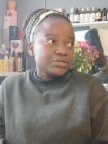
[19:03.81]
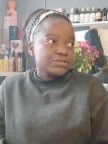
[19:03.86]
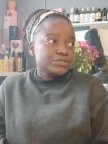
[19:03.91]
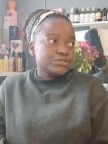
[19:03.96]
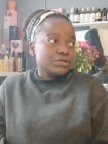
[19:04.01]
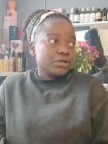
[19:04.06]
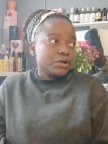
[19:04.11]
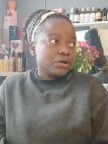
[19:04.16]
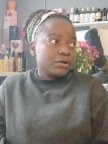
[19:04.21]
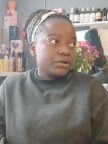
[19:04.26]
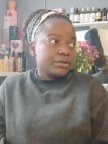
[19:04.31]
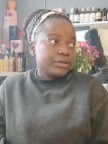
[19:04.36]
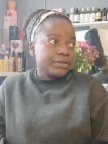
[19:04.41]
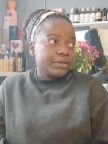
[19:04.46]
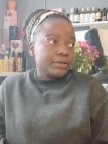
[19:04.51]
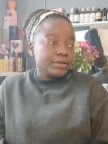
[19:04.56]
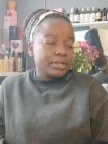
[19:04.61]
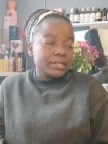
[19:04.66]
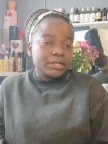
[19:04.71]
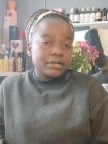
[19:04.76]
So
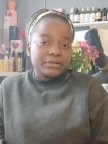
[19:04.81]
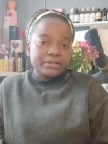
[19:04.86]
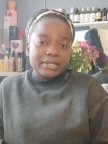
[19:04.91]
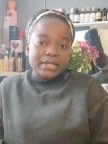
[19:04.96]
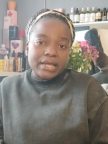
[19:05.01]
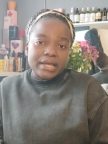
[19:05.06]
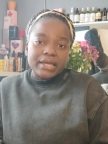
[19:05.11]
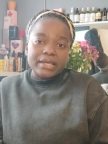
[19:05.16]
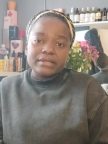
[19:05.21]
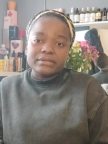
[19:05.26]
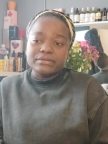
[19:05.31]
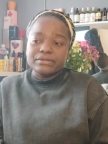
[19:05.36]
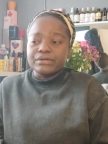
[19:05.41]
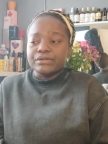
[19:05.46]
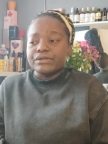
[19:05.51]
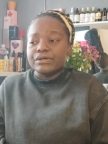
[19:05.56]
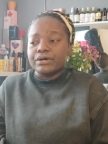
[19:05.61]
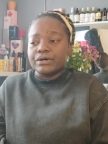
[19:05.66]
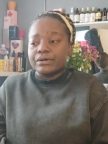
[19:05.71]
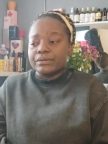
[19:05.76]
cute little date,
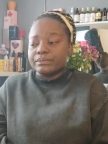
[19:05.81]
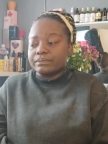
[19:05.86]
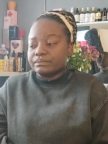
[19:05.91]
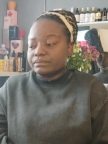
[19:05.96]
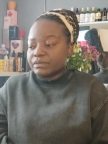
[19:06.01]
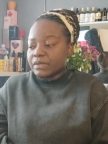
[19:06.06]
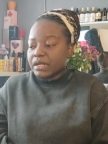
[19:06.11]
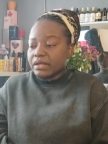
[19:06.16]
you know,